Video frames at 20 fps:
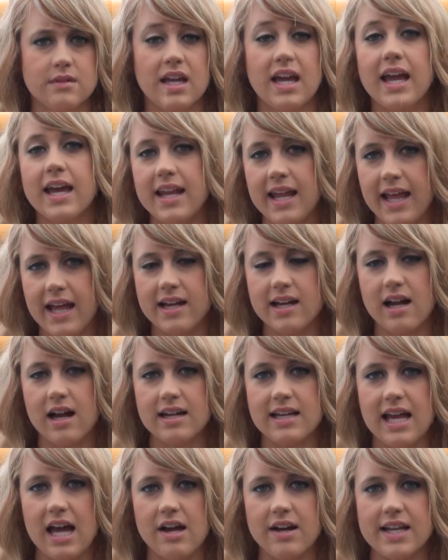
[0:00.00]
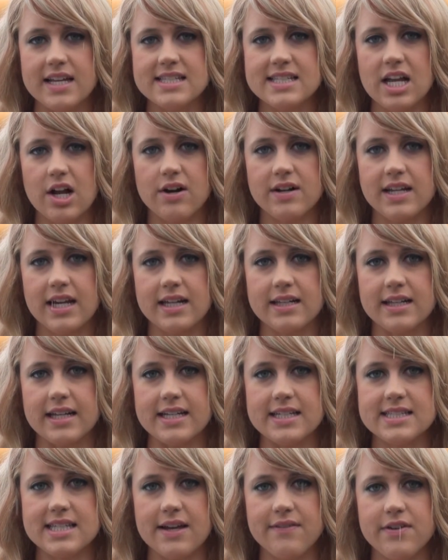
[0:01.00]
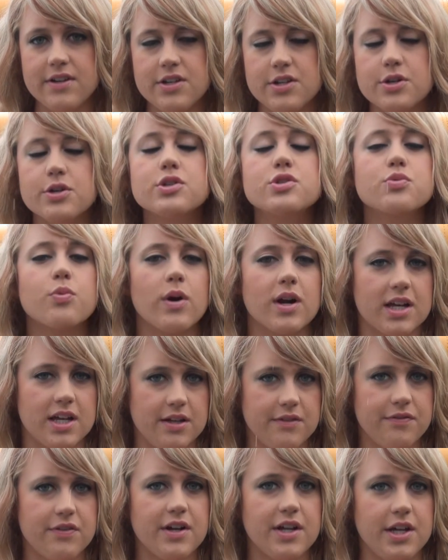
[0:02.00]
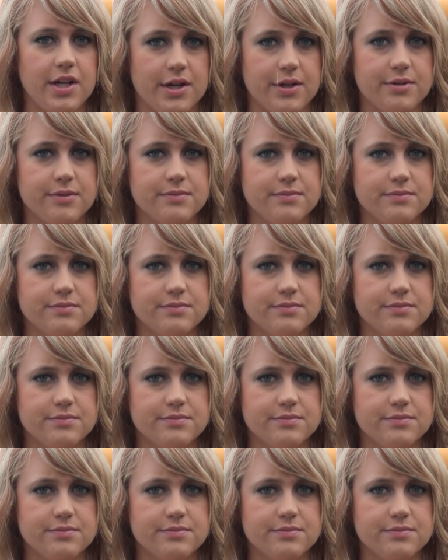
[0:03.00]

In Hancock County, Sara Yingling, 7 News, working for you.